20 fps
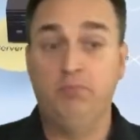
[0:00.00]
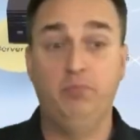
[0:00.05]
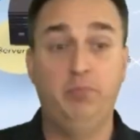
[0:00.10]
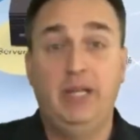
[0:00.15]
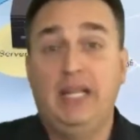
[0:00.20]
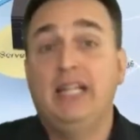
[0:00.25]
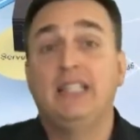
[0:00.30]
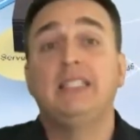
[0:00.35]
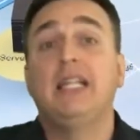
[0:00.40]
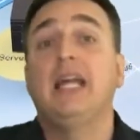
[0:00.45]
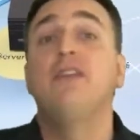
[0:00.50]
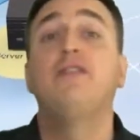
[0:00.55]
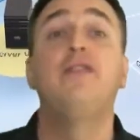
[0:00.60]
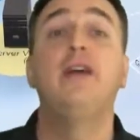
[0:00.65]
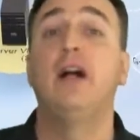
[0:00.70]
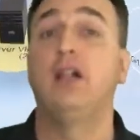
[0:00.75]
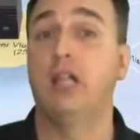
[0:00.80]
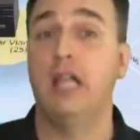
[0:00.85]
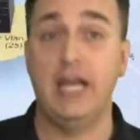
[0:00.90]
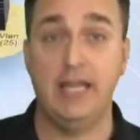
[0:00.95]
Because they
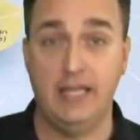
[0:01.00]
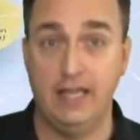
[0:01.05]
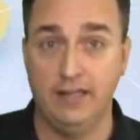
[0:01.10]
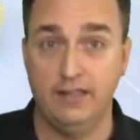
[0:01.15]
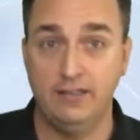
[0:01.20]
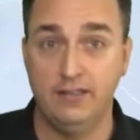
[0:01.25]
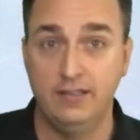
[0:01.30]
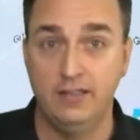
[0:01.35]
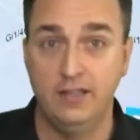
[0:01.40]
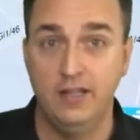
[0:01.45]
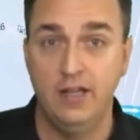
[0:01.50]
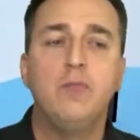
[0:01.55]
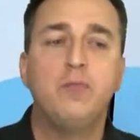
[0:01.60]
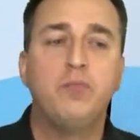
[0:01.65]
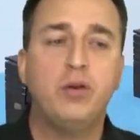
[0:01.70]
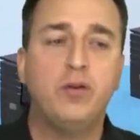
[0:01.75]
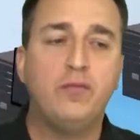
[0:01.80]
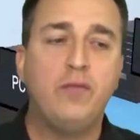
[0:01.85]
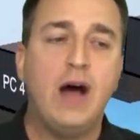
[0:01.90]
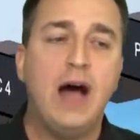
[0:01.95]
felt like it.
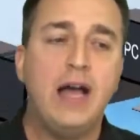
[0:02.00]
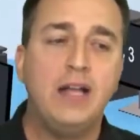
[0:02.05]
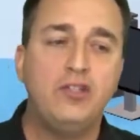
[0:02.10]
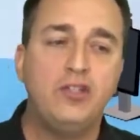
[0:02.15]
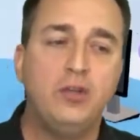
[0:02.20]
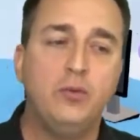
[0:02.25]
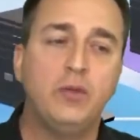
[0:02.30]
Provides